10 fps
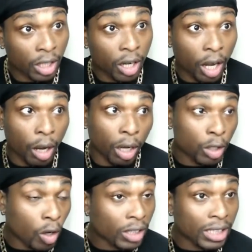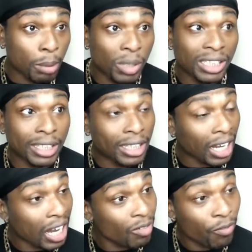a lot of them didn't
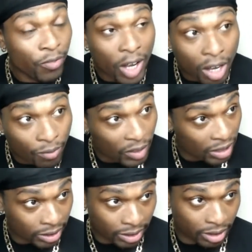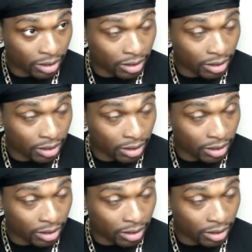have fathers.